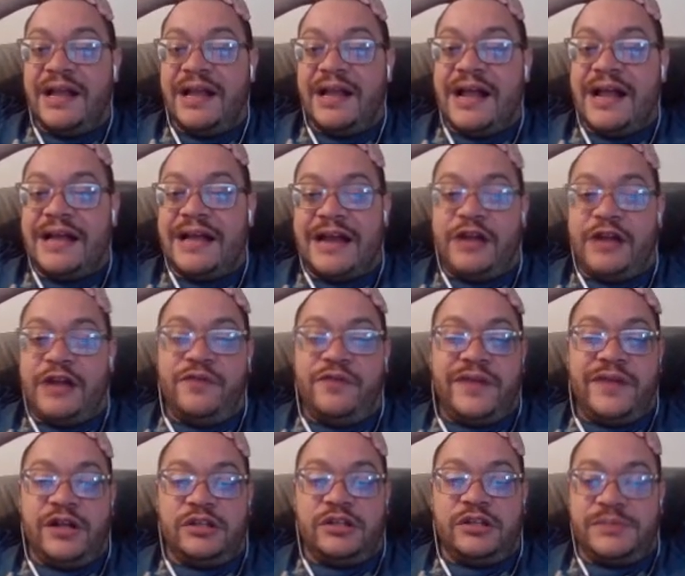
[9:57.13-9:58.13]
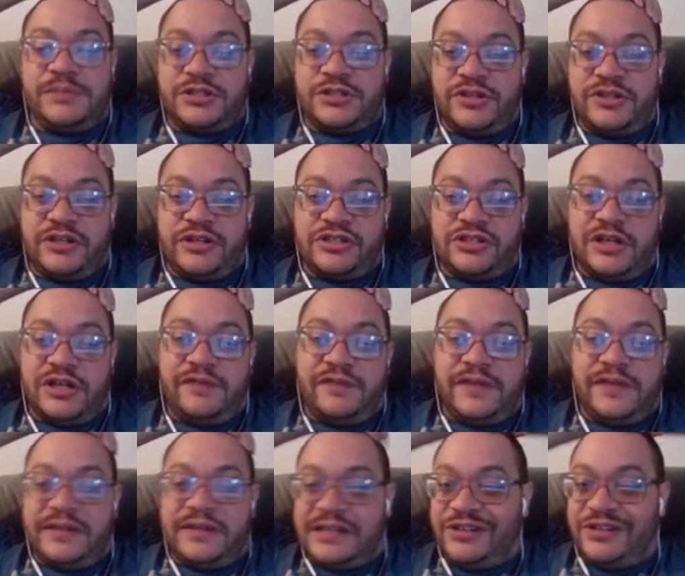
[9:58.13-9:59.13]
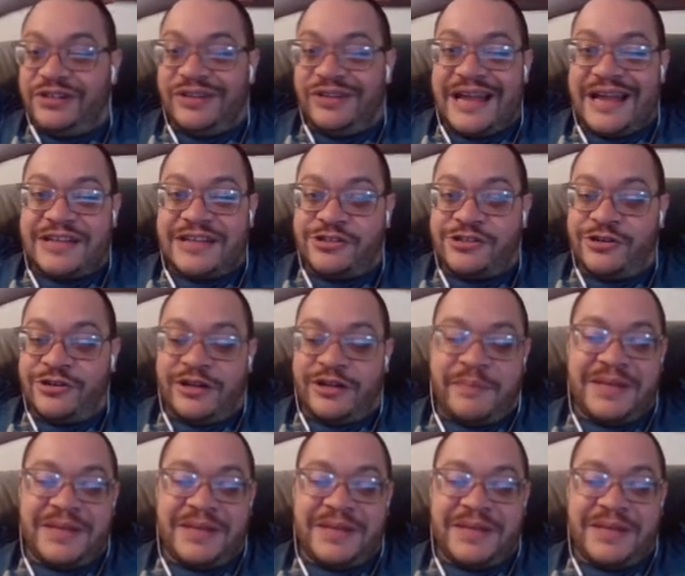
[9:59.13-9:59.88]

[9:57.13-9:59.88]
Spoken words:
And now you've killed a bunch of their stuff, and then your last turn can be